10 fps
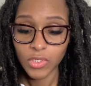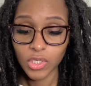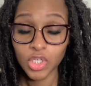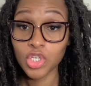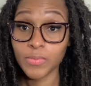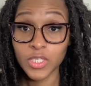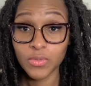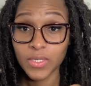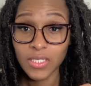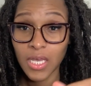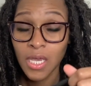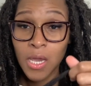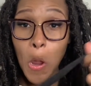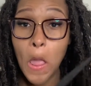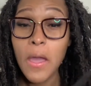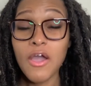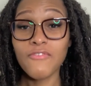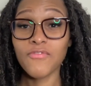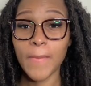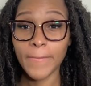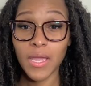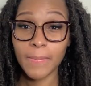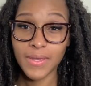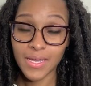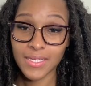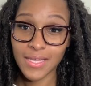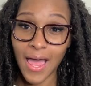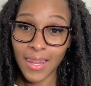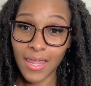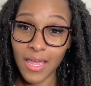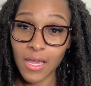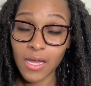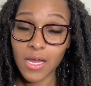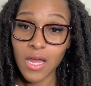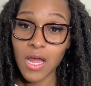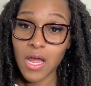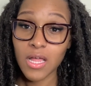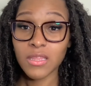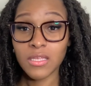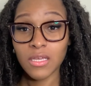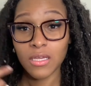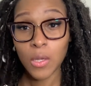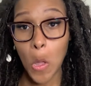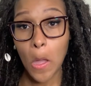Cuban twist hair. For me, because I like the